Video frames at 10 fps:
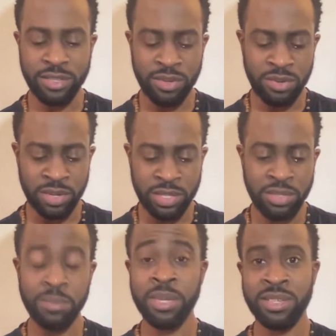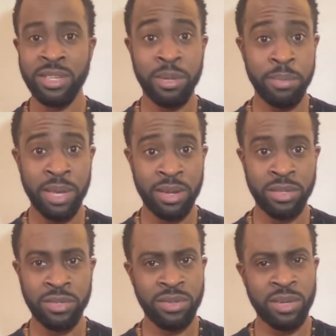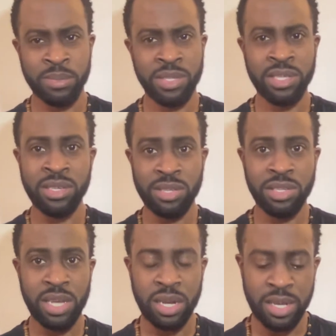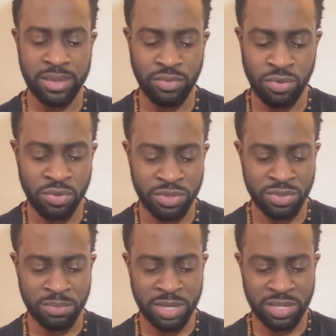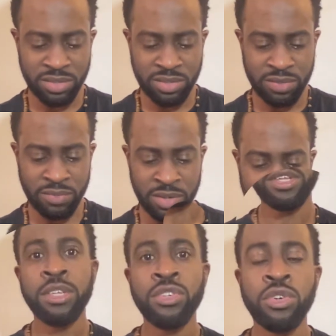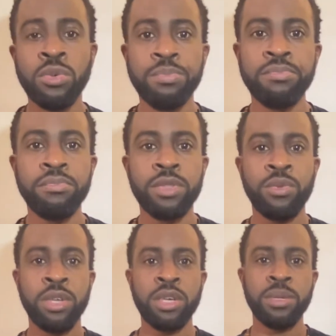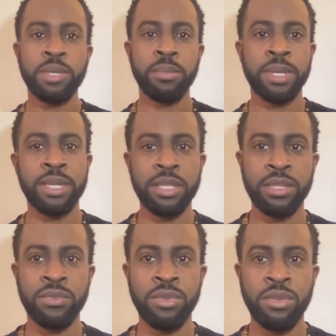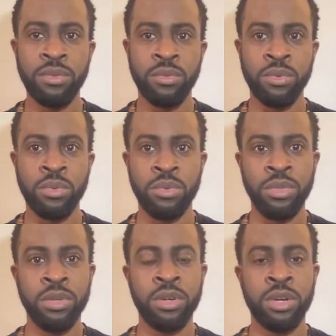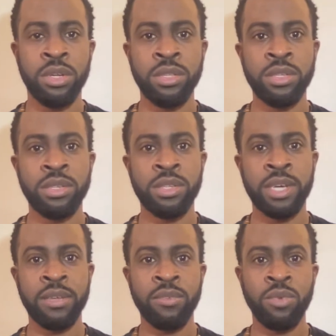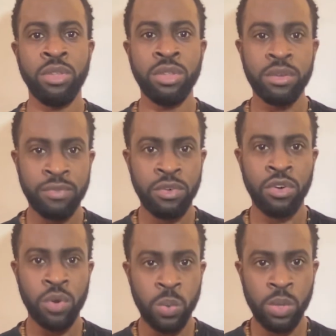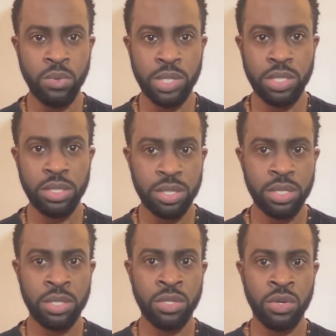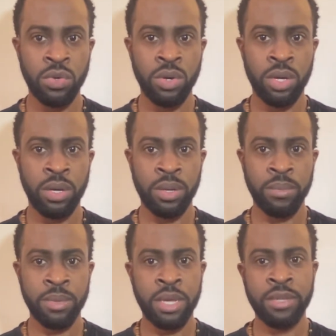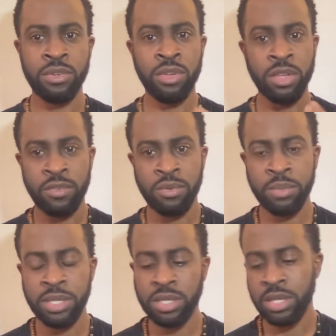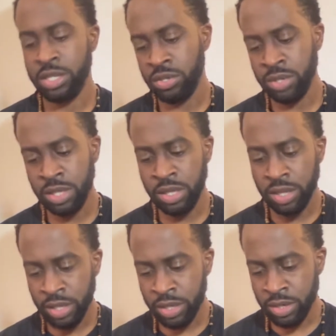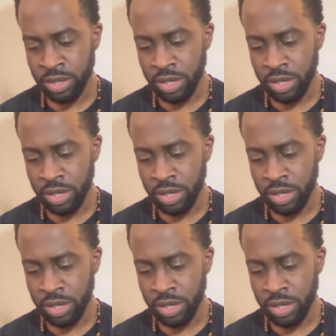That's something that's in the beta too. This is kind of like throwing some extra stuff in there. So when it comes up like this, when you're this is like when you're looking for a quote. So it has all your information that you need there.